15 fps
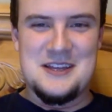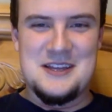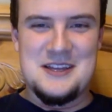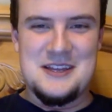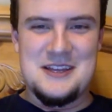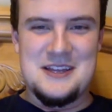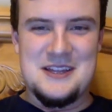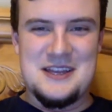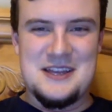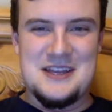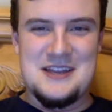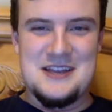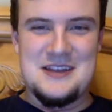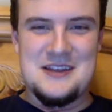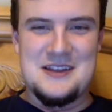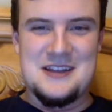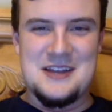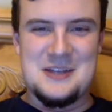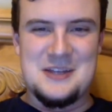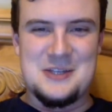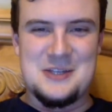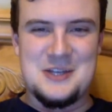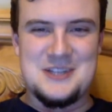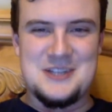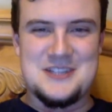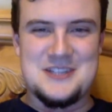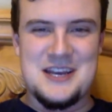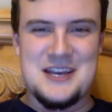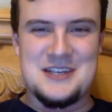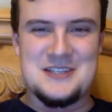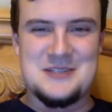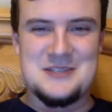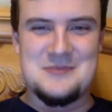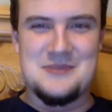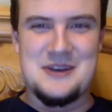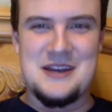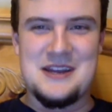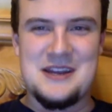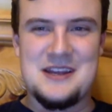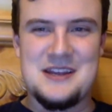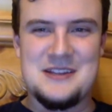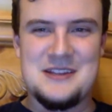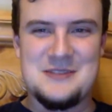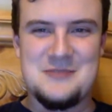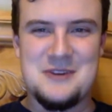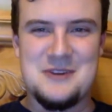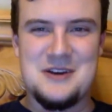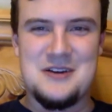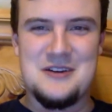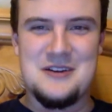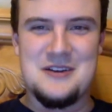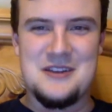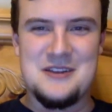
and that they got John Saxon back as well.